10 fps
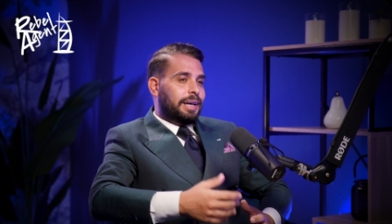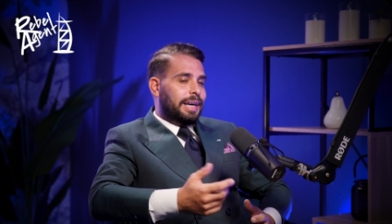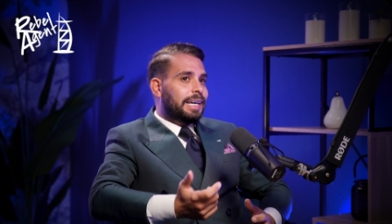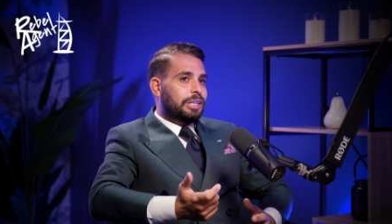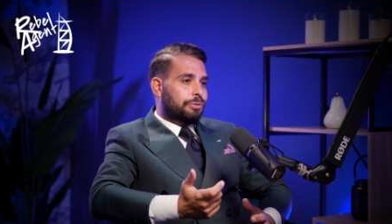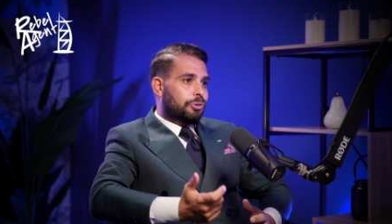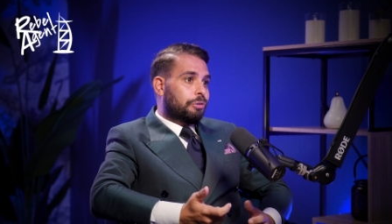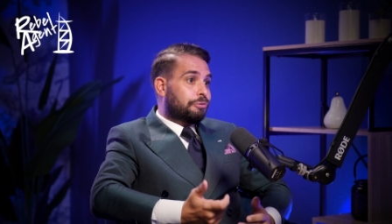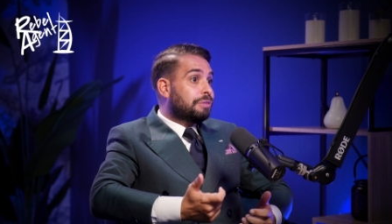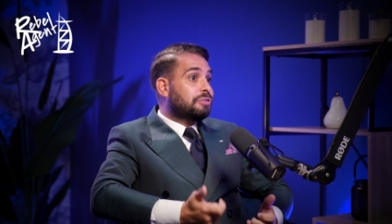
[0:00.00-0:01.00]
Here you've
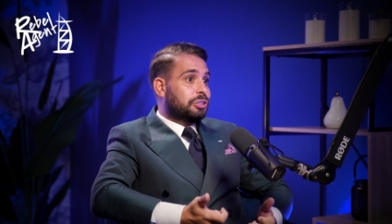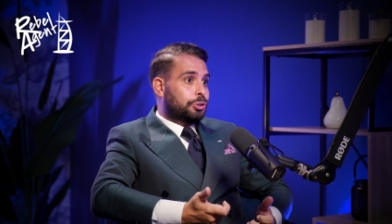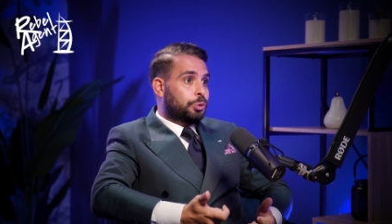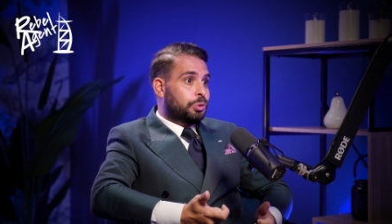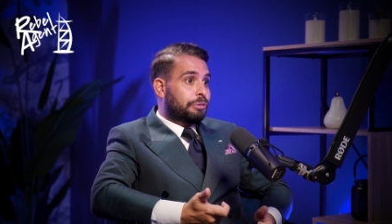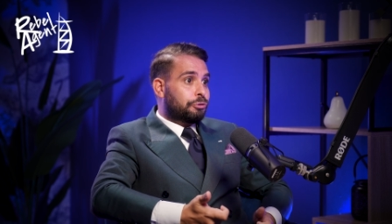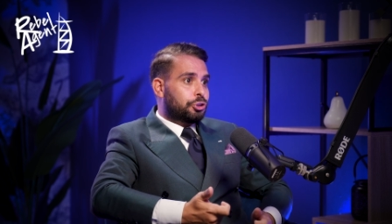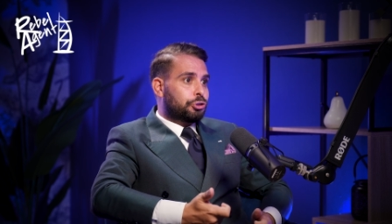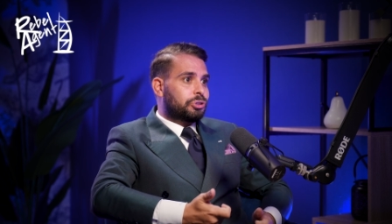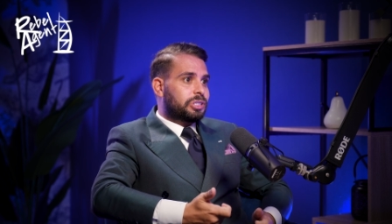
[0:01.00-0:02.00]
got 52
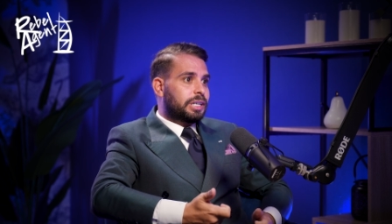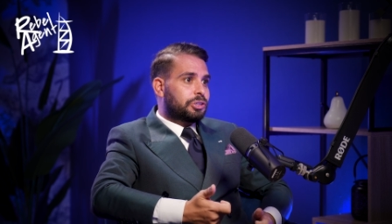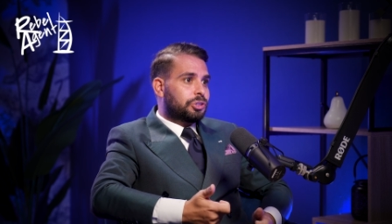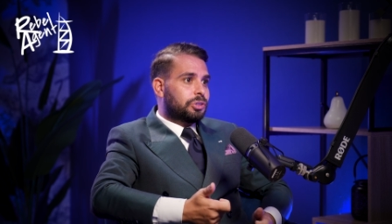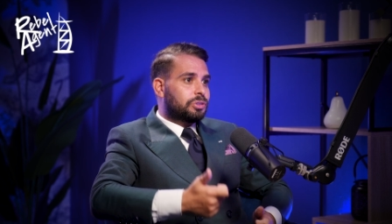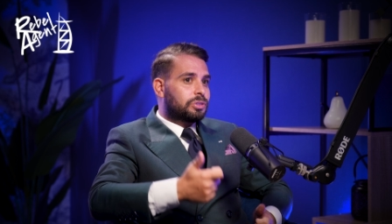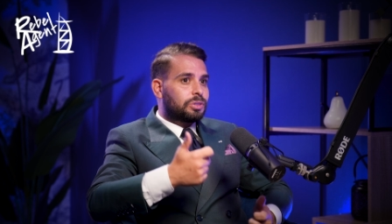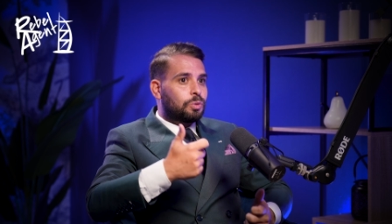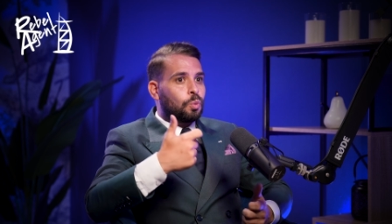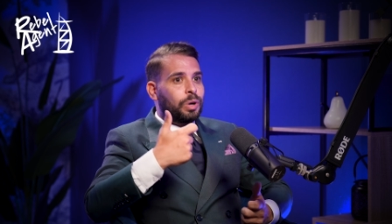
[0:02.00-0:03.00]
different jurisdictions,
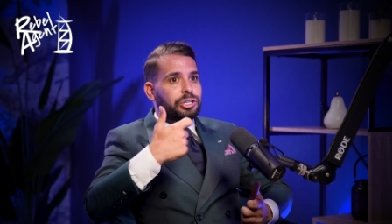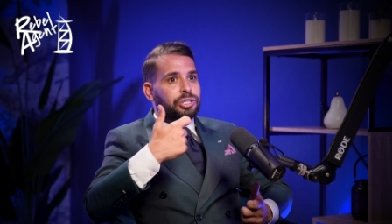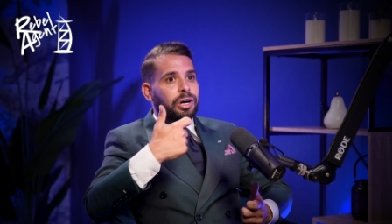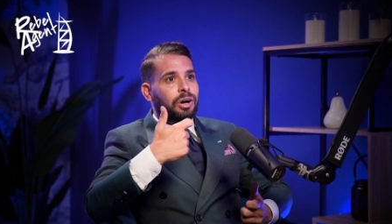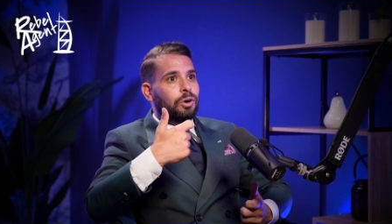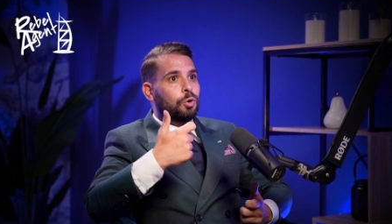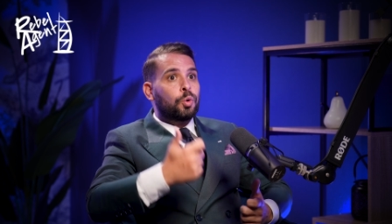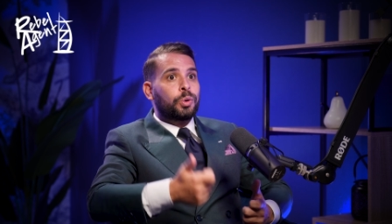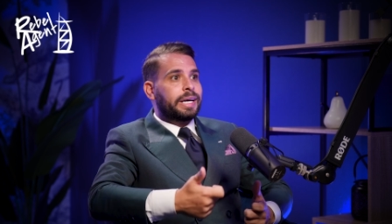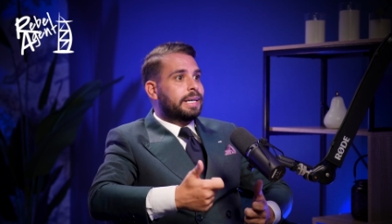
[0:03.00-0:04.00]
which are
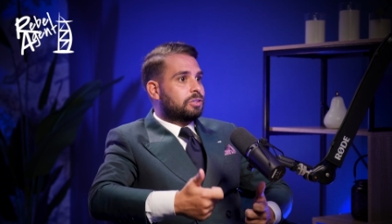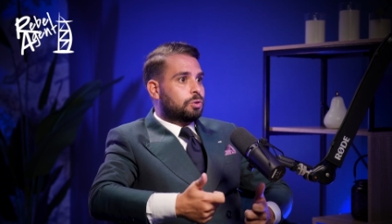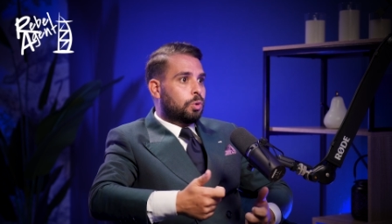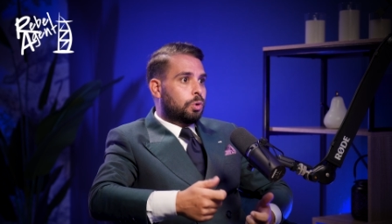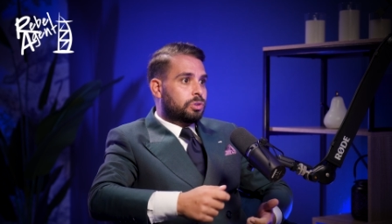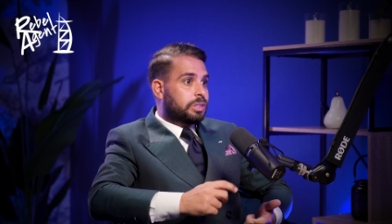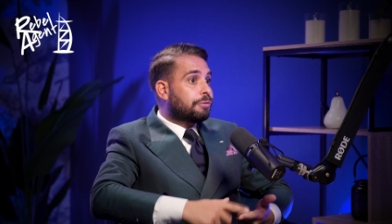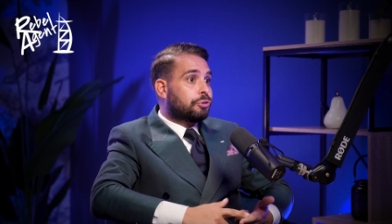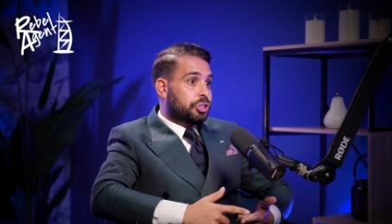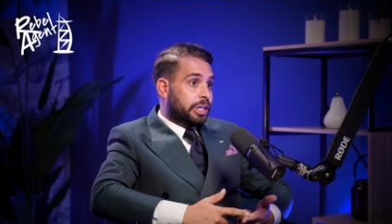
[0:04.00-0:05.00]
all geared towards
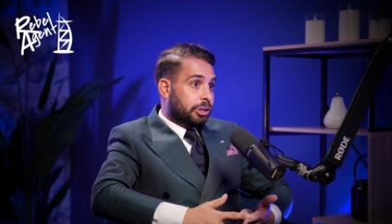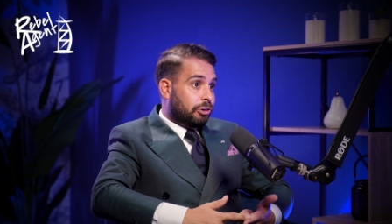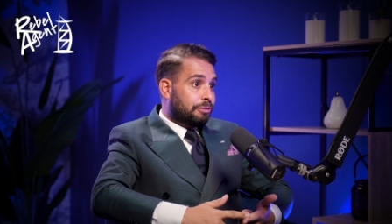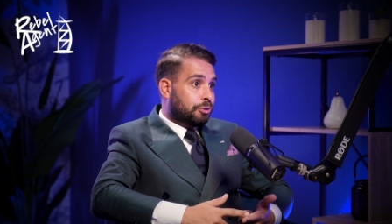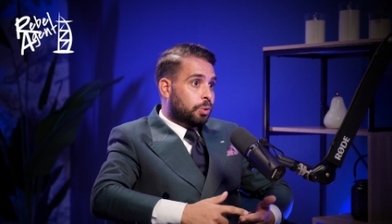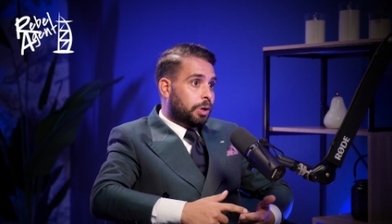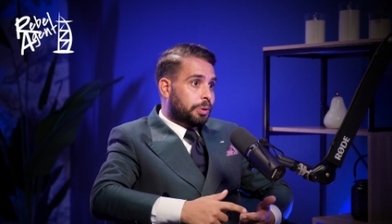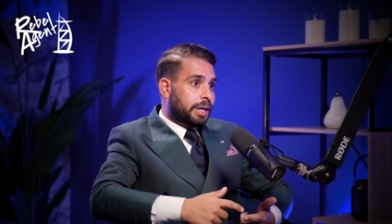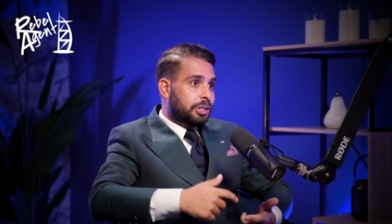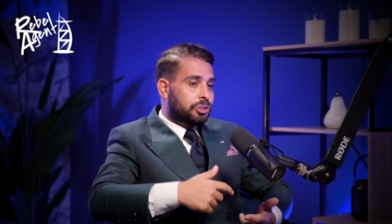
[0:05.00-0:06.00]
different geographical
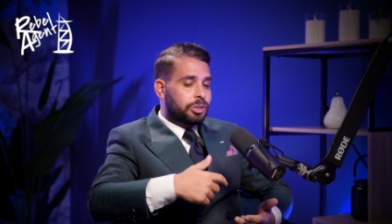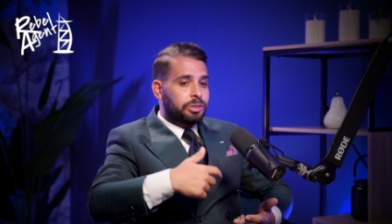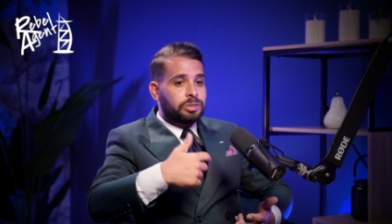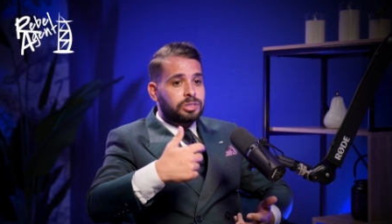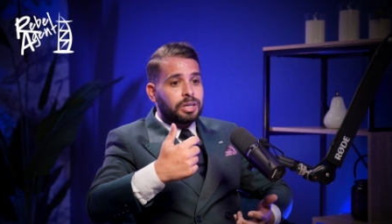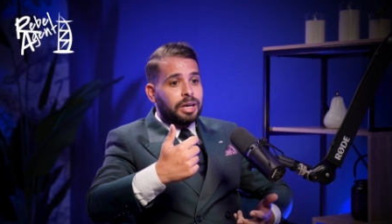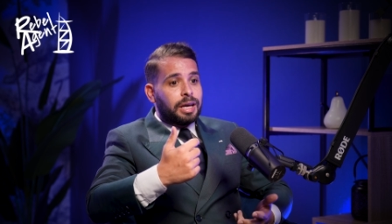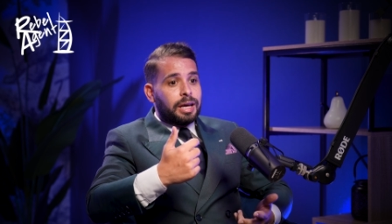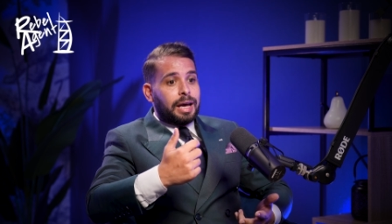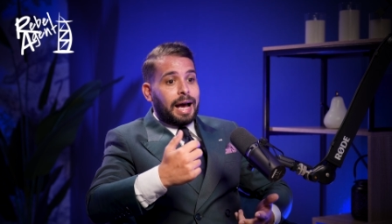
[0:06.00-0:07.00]
locations
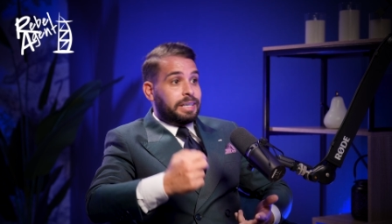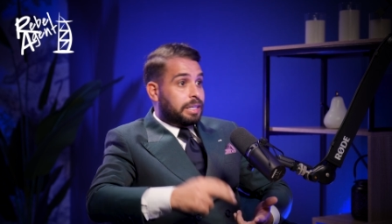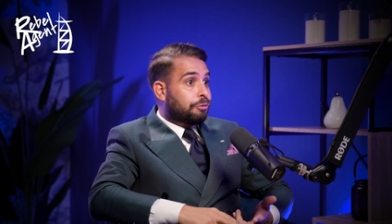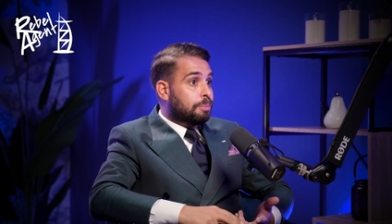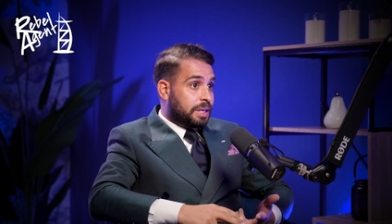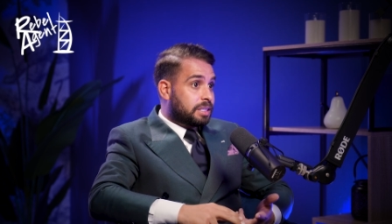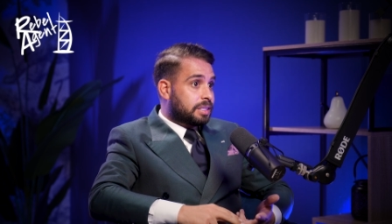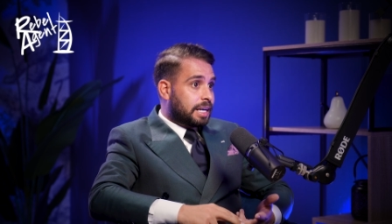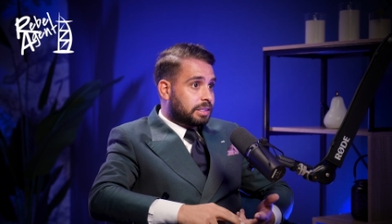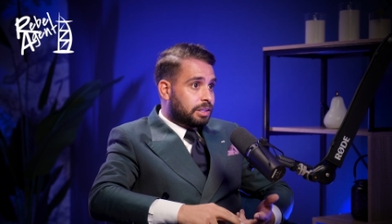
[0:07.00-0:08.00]
and different
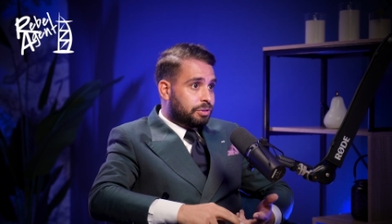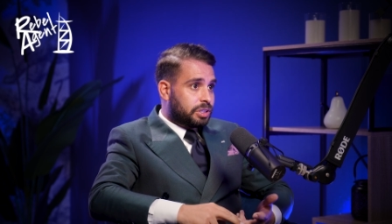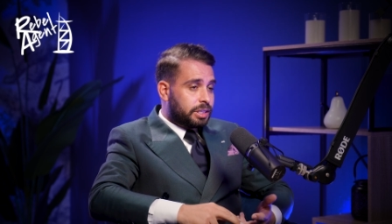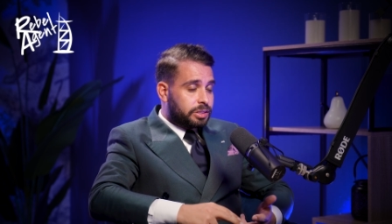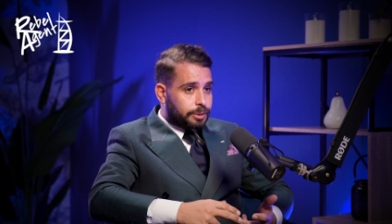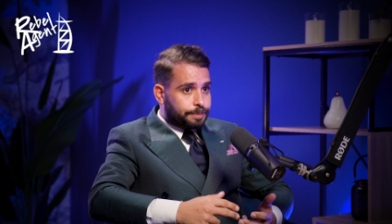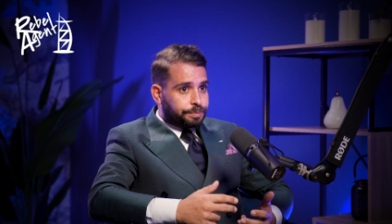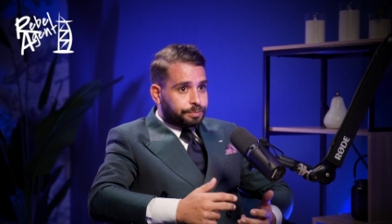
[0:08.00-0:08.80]
business activities.